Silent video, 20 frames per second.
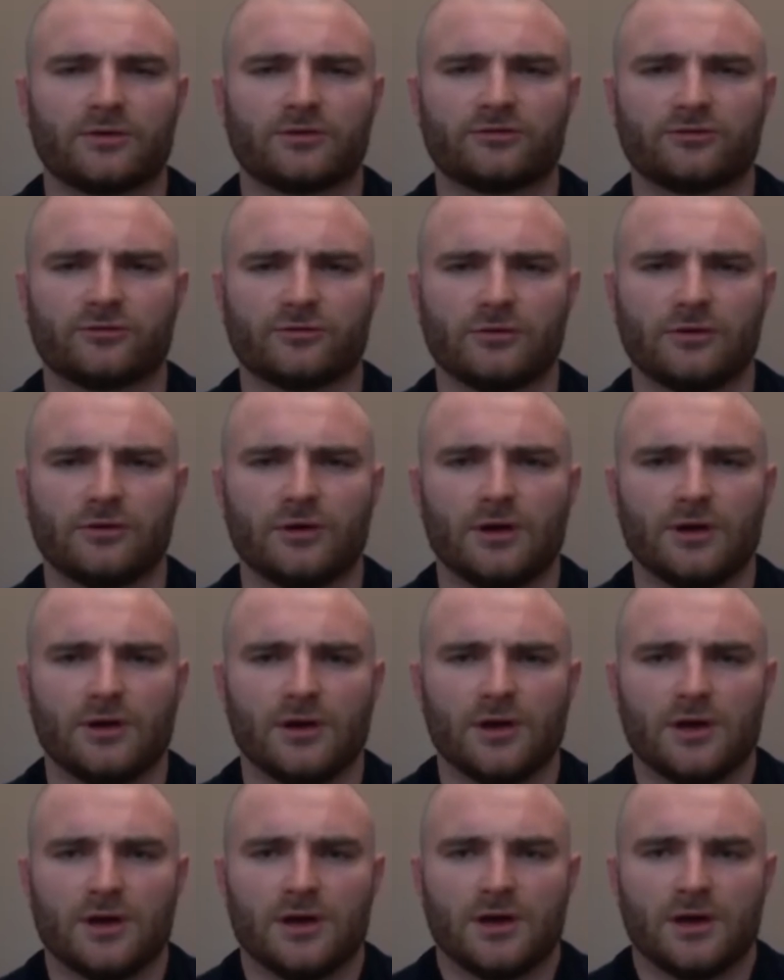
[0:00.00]
So
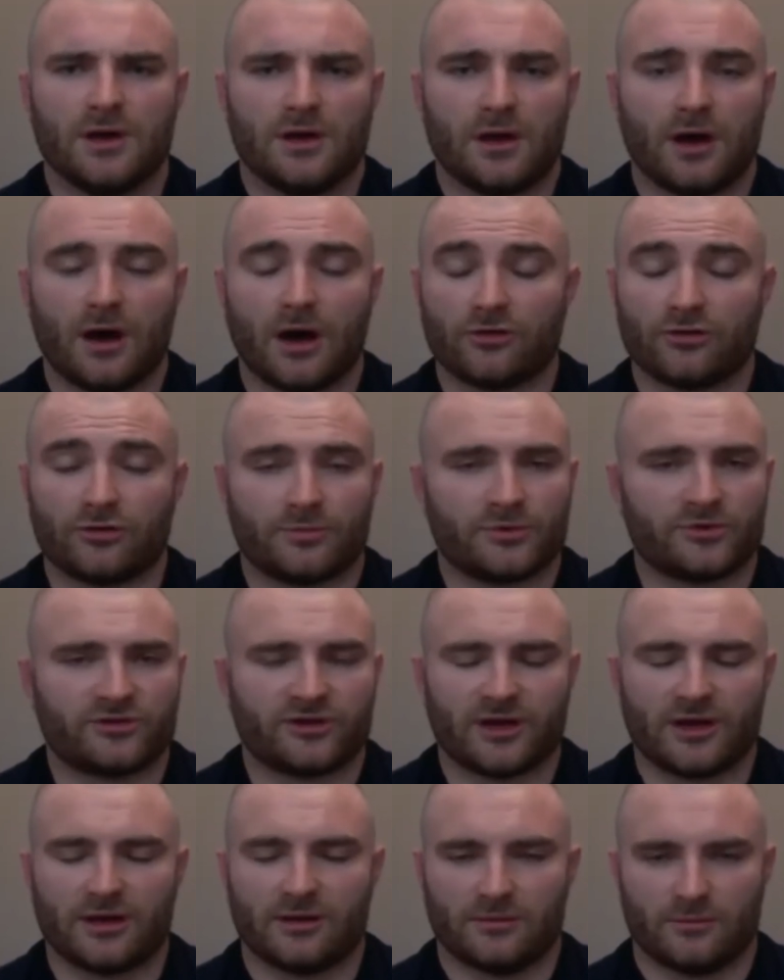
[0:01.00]

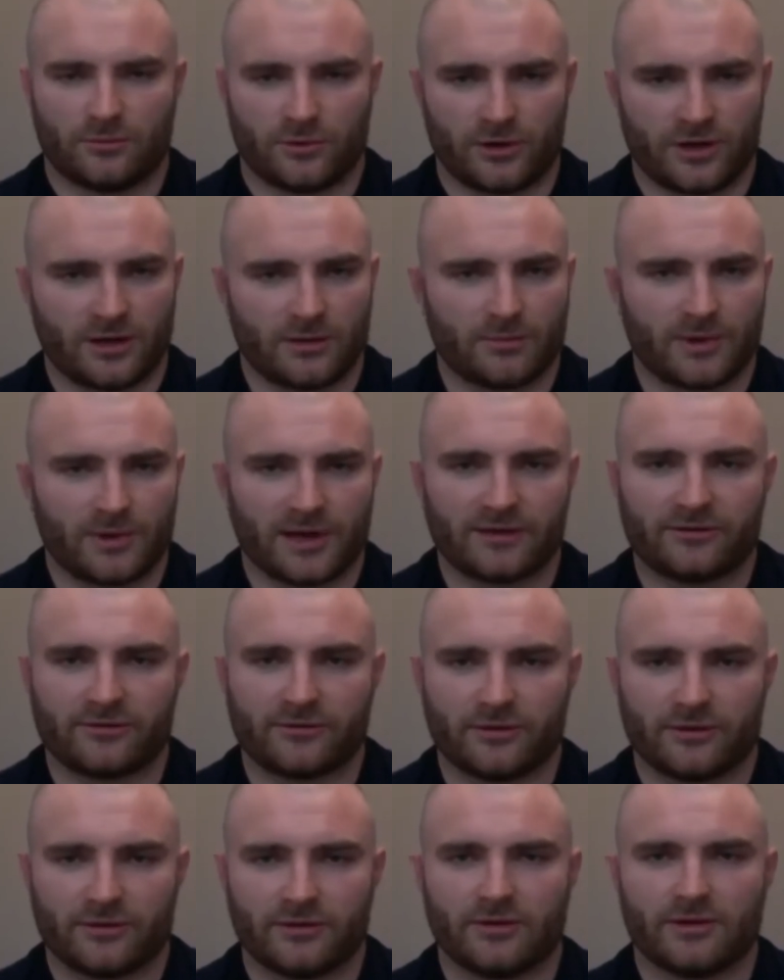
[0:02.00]
100%, we're getting
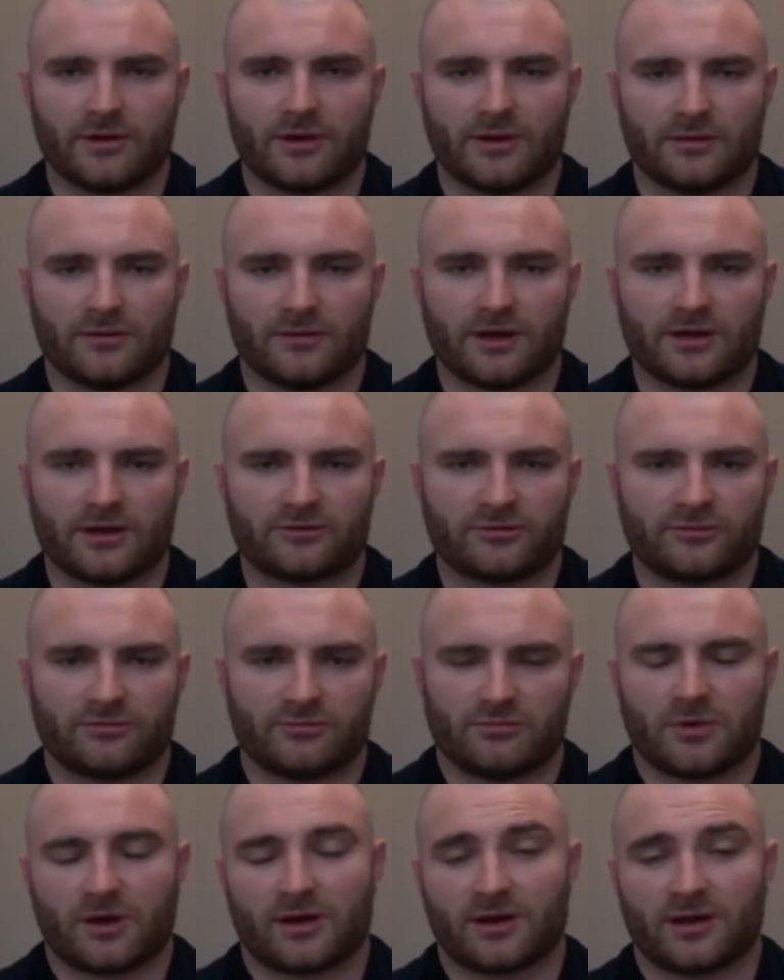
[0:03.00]
better, and that's,
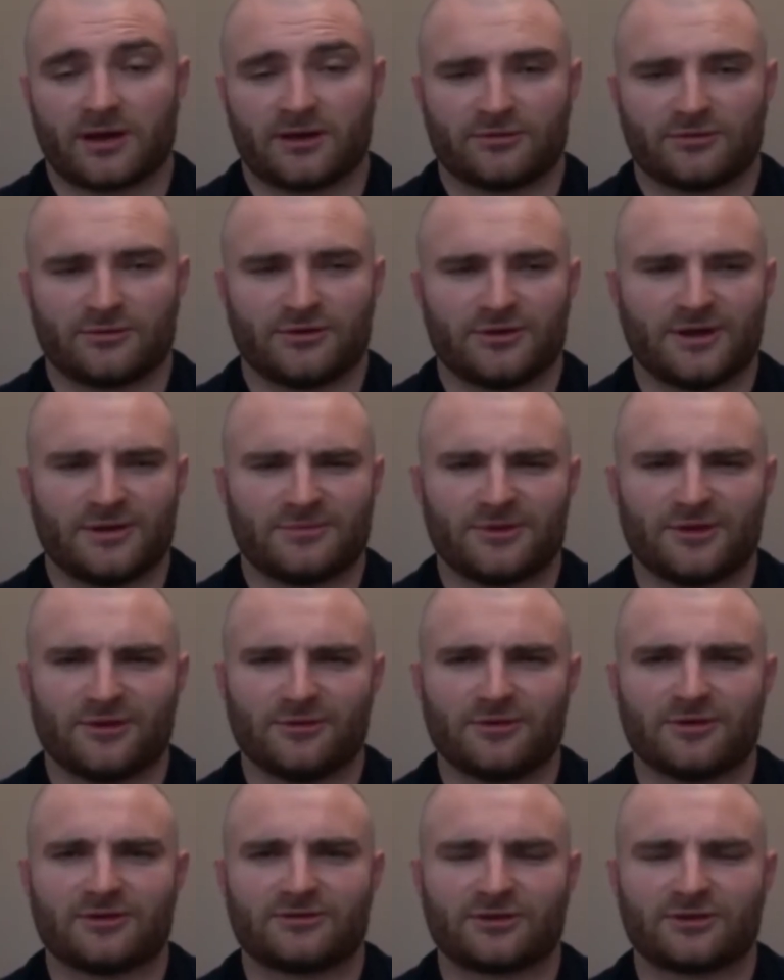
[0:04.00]
I guess, what you aim to do
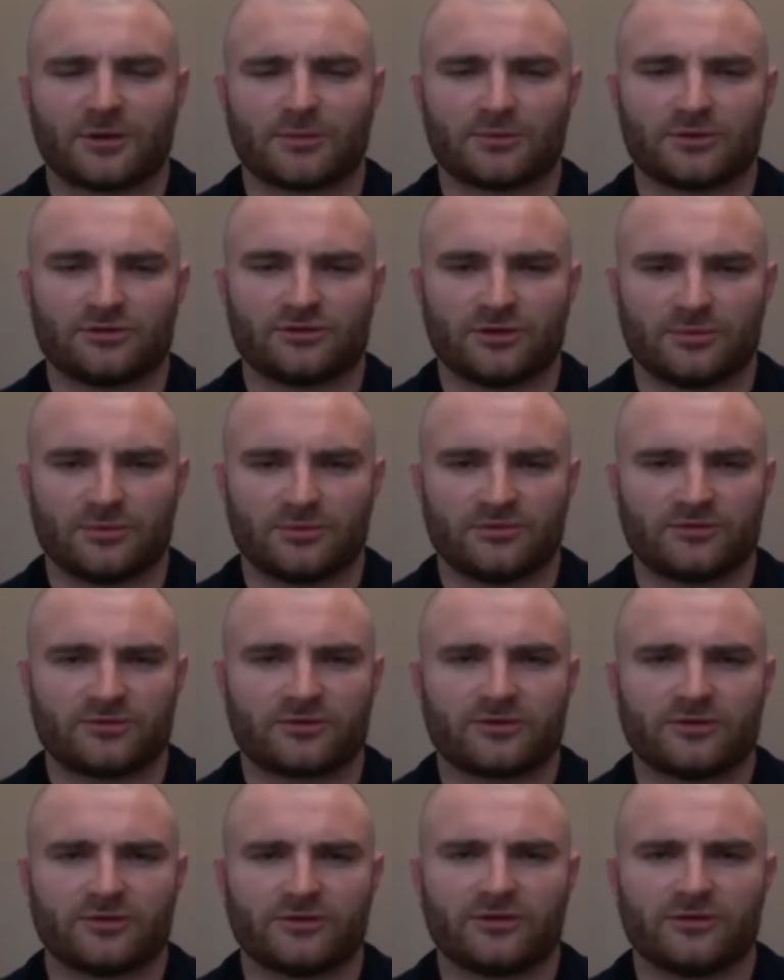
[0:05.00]
in a championship, is
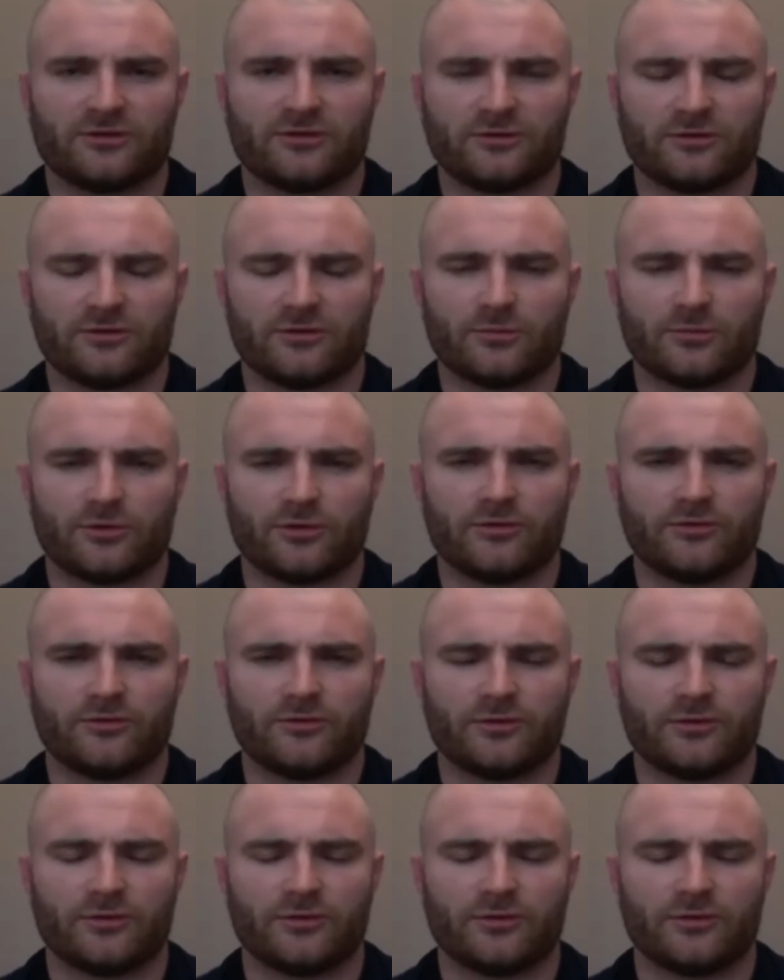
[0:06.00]
continue to improve.